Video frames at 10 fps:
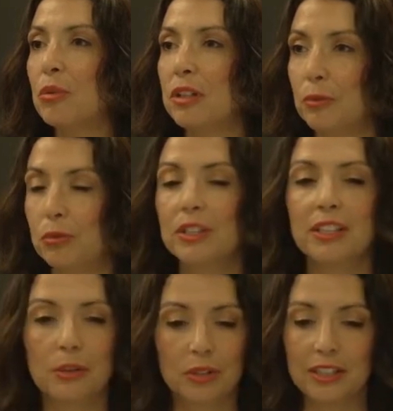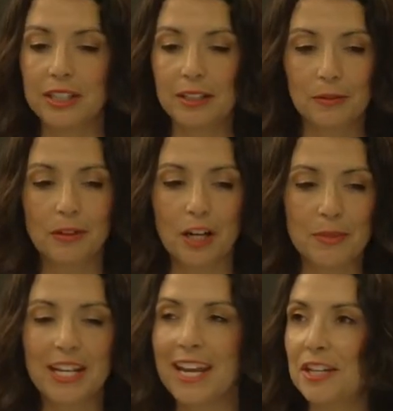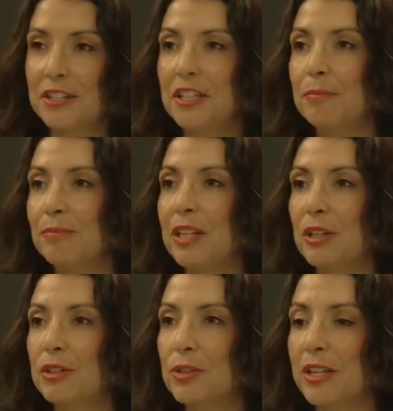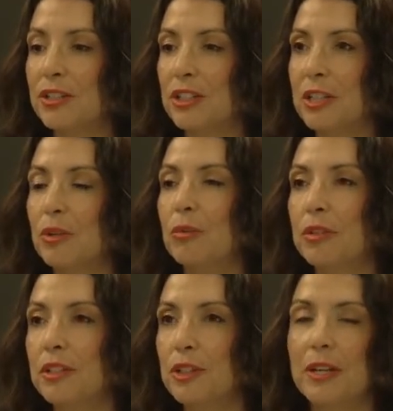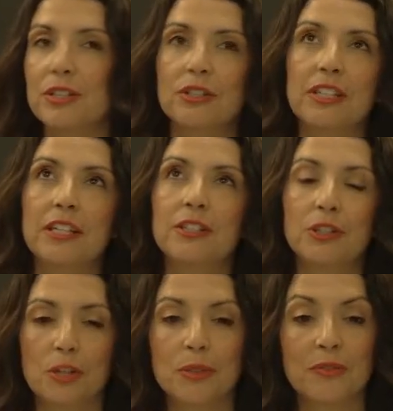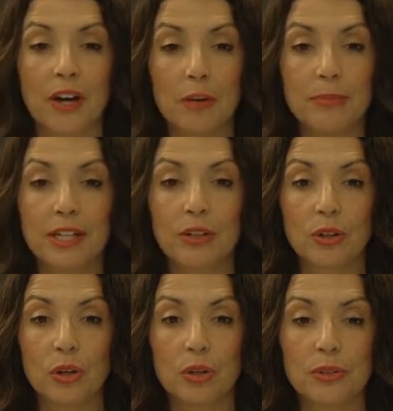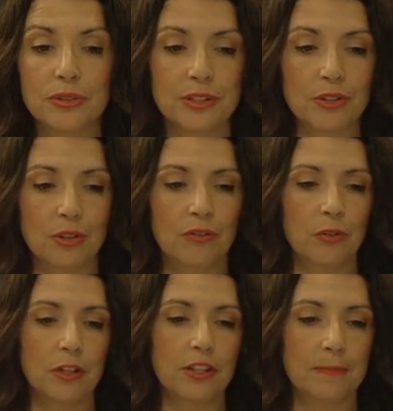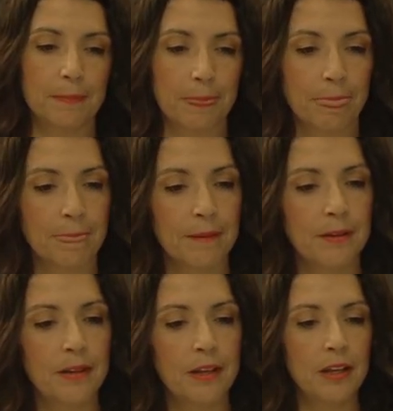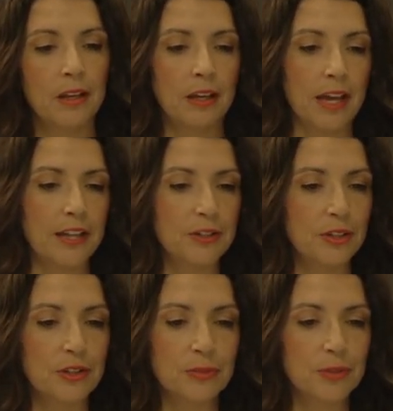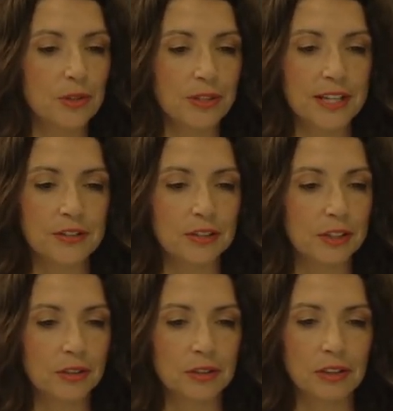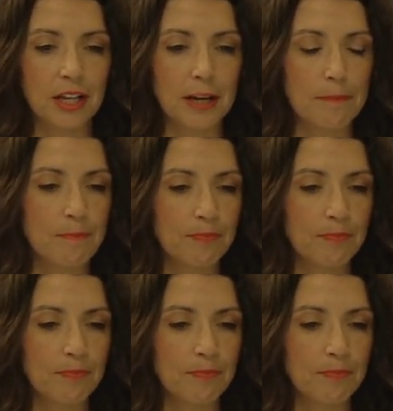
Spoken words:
will really, really come in handy, especially in terms of our bigger goals and so forth. And just as a little